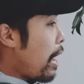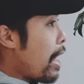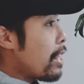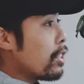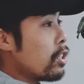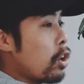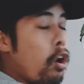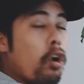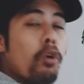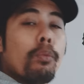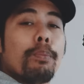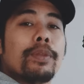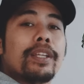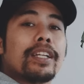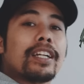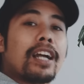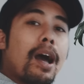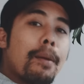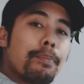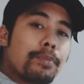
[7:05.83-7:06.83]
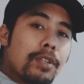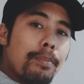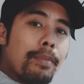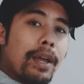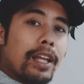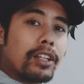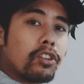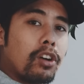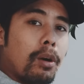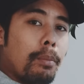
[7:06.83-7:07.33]
and opening up the
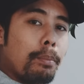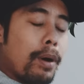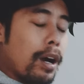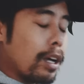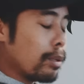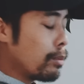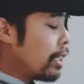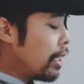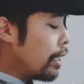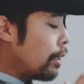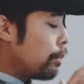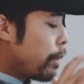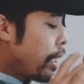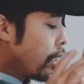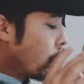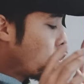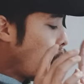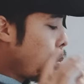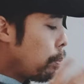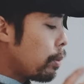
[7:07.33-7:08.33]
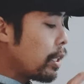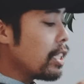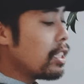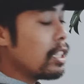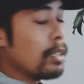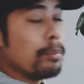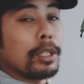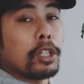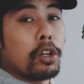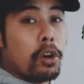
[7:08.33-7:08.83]
main compartment
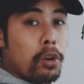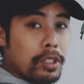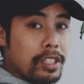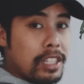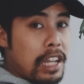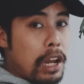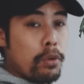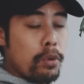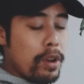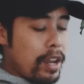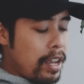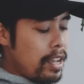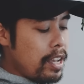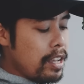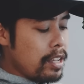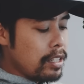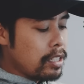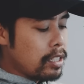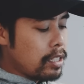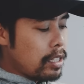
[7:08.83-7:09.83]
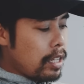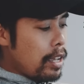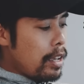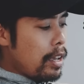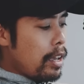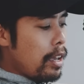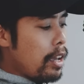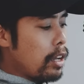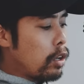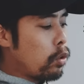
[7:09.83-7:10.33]
completely, because there is
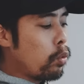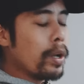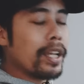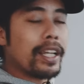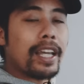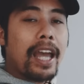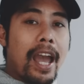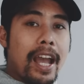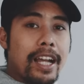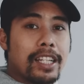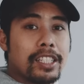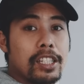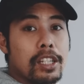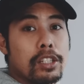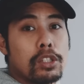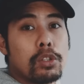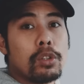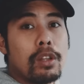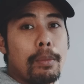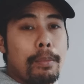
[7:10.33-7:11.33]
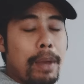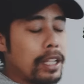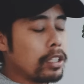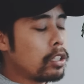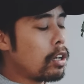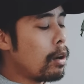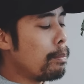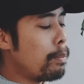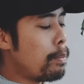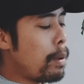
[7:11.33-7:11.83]
a quick access to the main
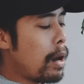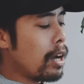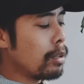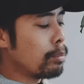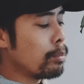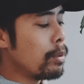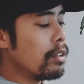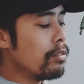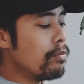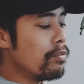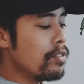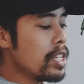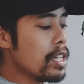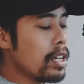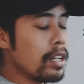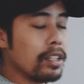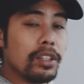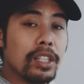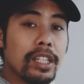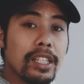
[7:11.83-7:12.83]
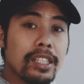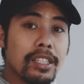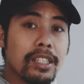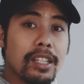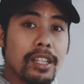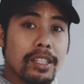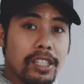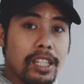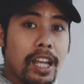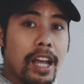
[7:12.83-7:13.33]
compartment via
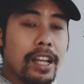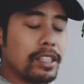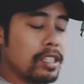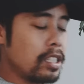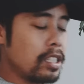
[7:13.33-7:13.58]
these side